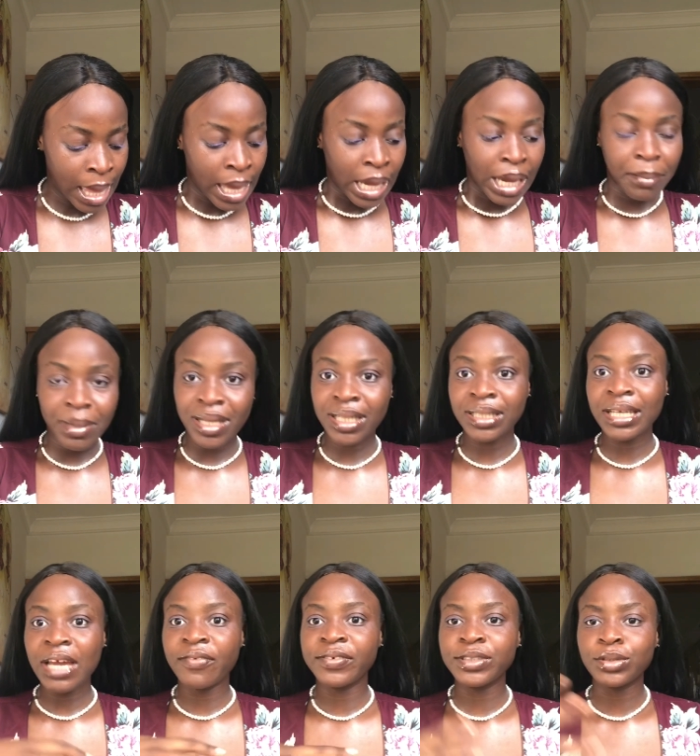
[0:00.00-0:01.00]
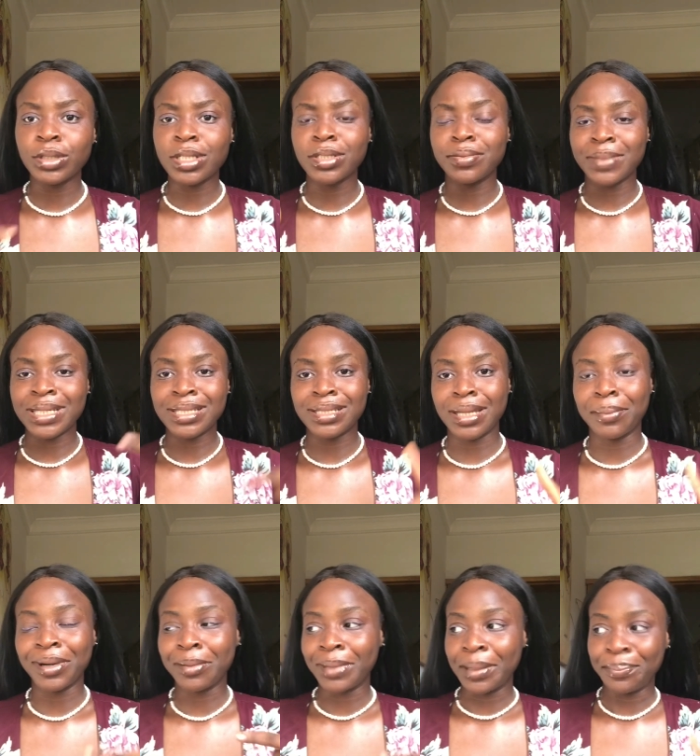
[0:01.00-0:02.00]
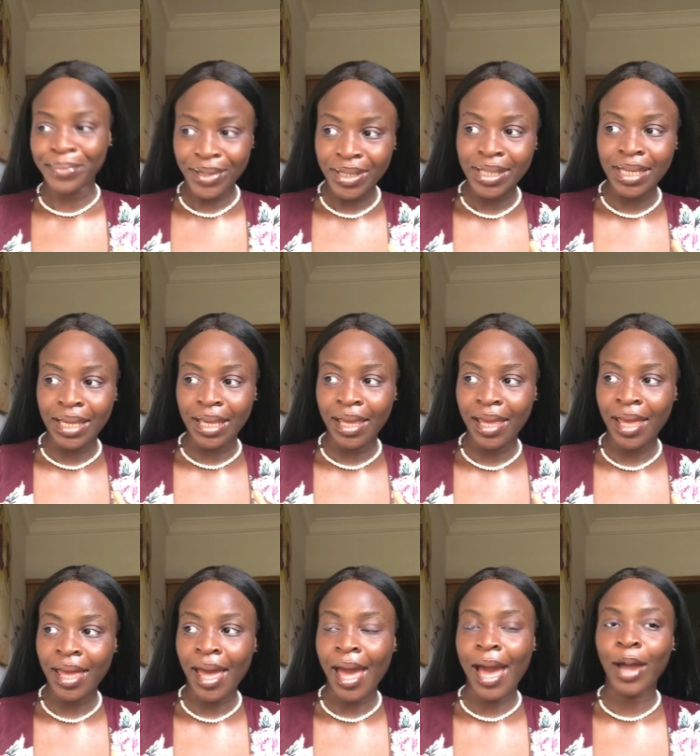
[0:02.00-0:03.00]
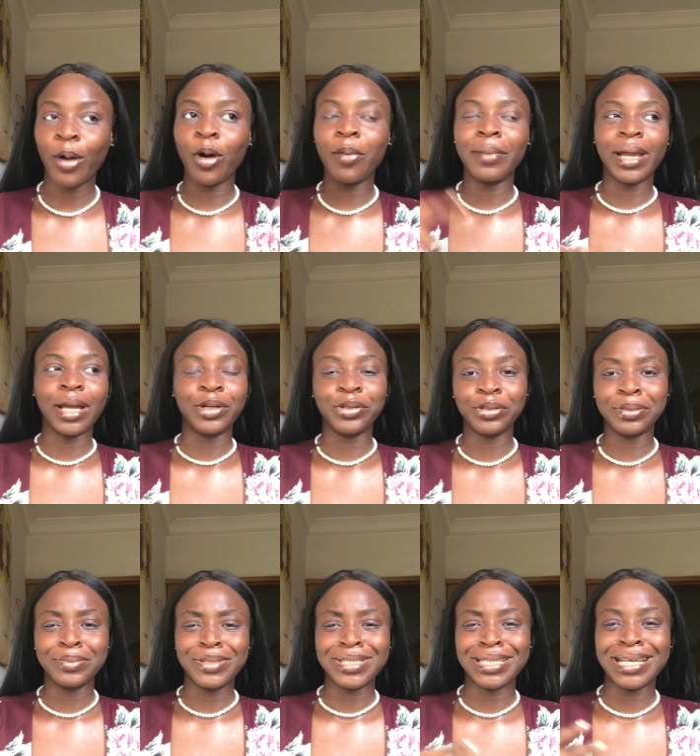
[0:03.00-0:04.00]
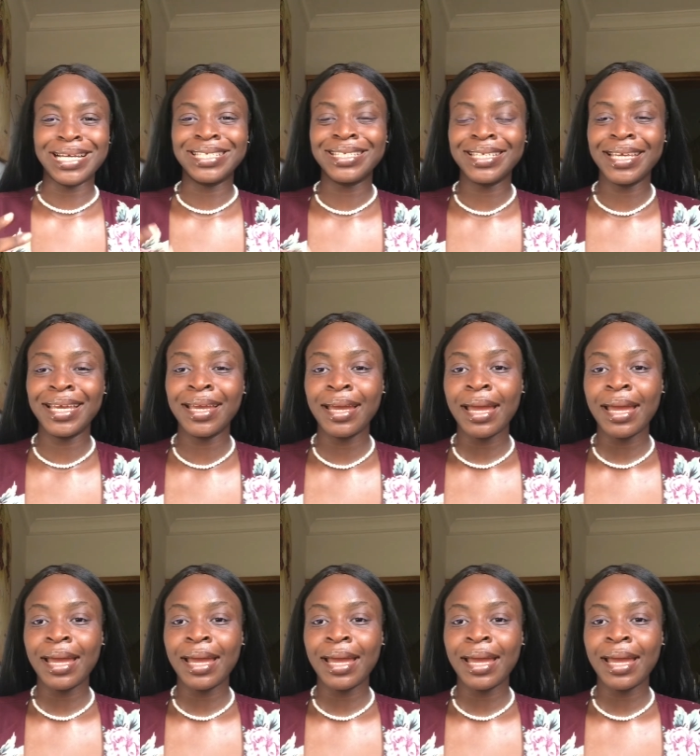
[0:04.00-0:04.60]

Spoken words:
immediately I finished talking to my sister about my birthday, I got my anonymous and I see,